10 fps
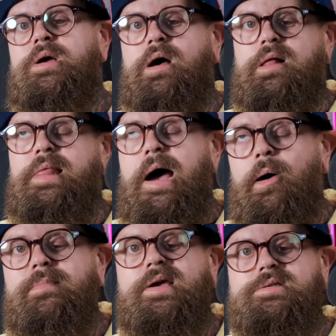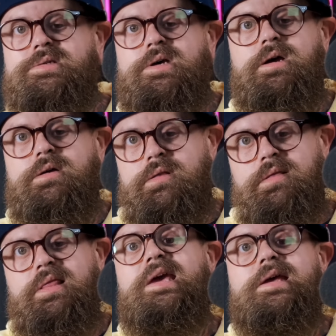allow me to
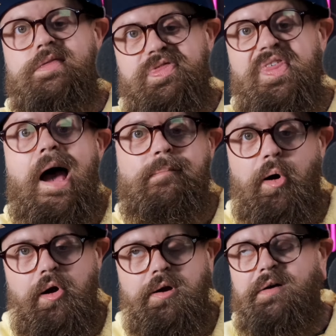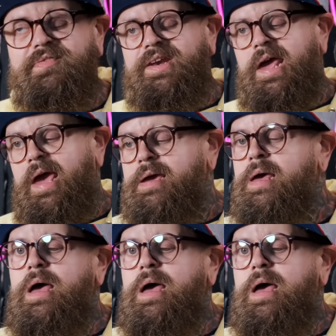lead that part of the day.